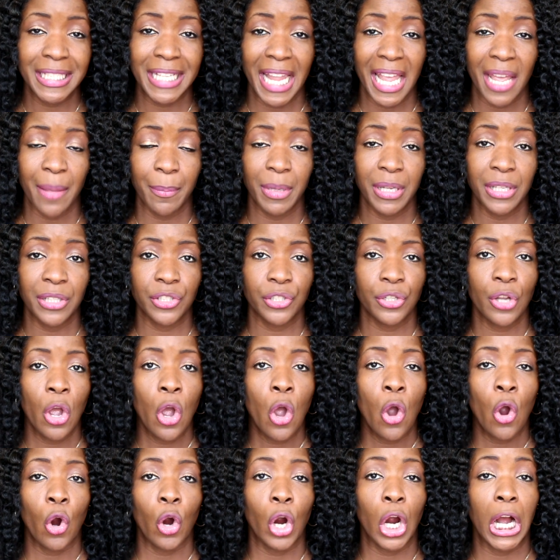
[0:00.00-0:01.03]
damaged,
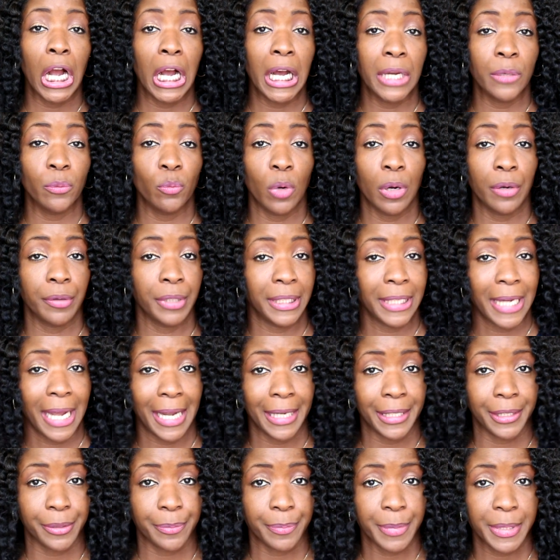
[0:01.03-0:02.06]
or unwanted
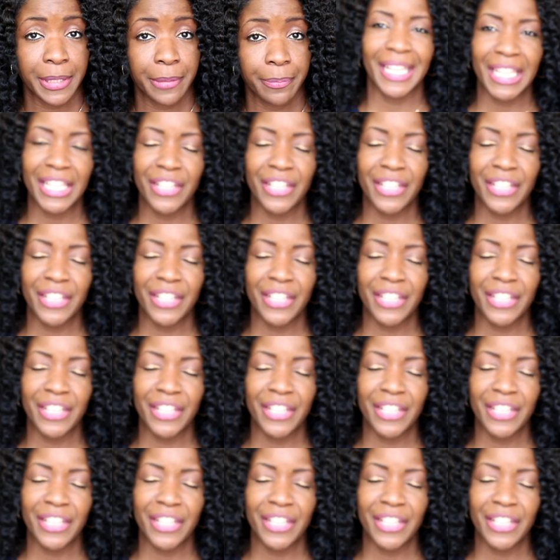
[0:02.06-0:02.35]
items.